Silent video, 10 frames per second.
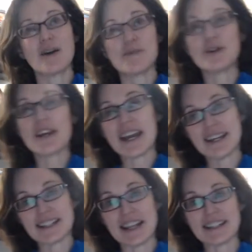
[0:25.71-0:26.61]
Bill
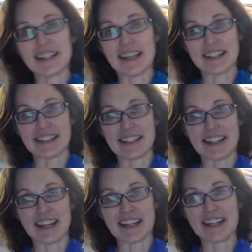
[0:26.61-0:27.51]
Gates has a
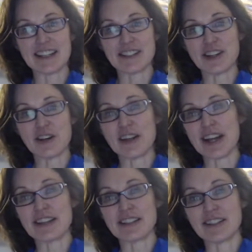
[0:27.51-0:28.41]
legacy, and he's known
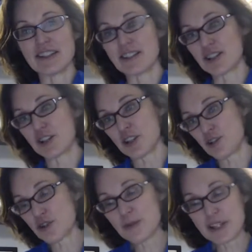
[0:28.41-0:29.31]
as
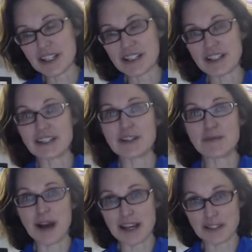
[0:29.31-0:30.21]
contributing to the
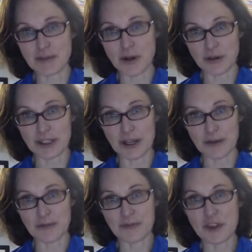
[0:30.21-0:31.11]
demise of polio.